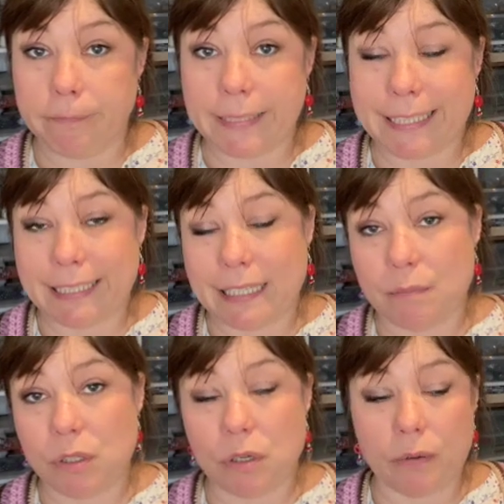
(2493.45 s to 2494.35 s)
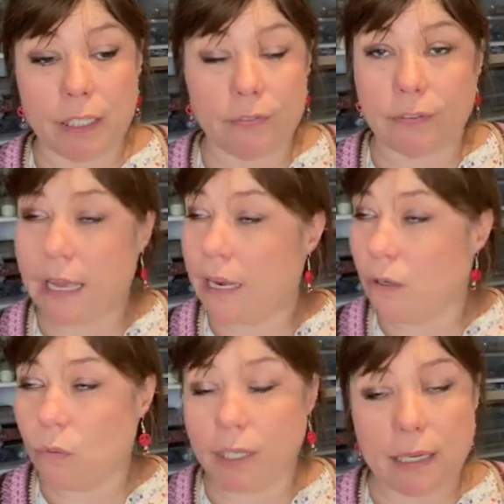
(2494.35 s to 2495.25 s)
And I'm sorry if
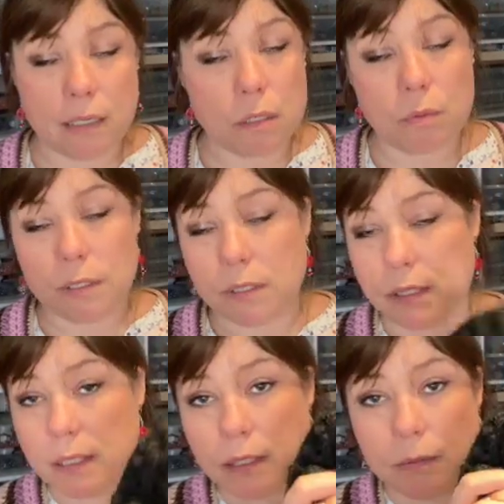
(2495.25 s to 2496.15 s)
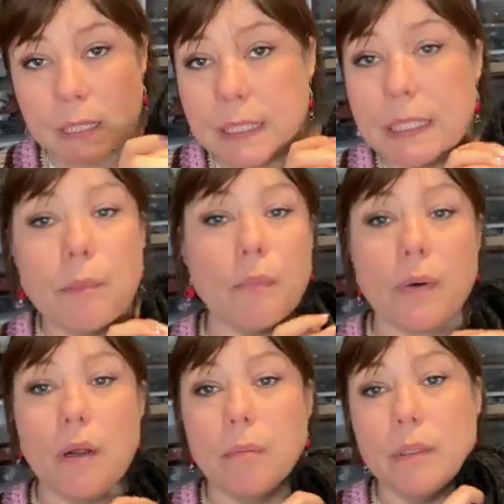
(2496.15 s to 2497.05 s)
anyone else was dealing with the same
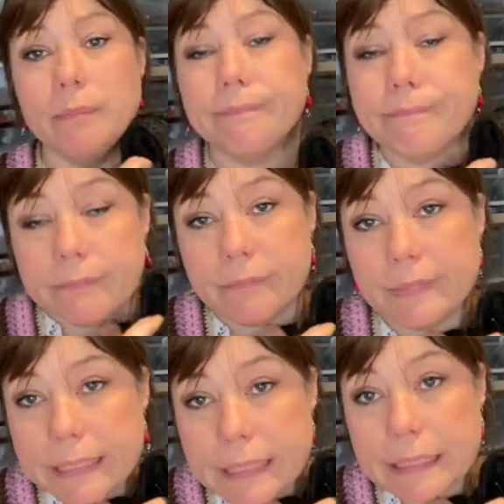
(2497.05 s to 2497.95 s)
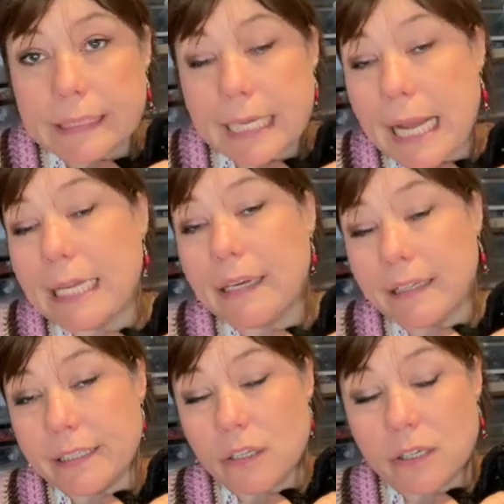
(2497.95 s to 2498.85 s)
problem. I got
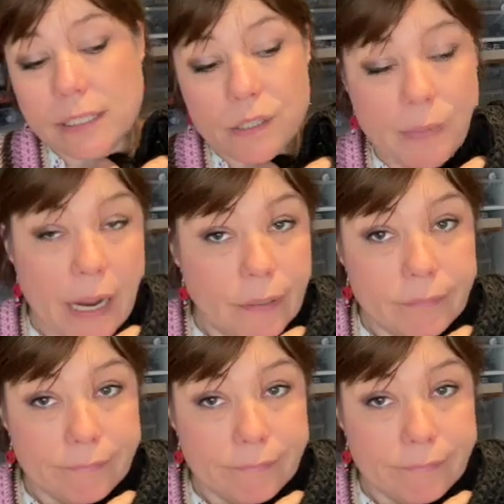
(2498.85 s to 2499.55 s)
it all, it's mine.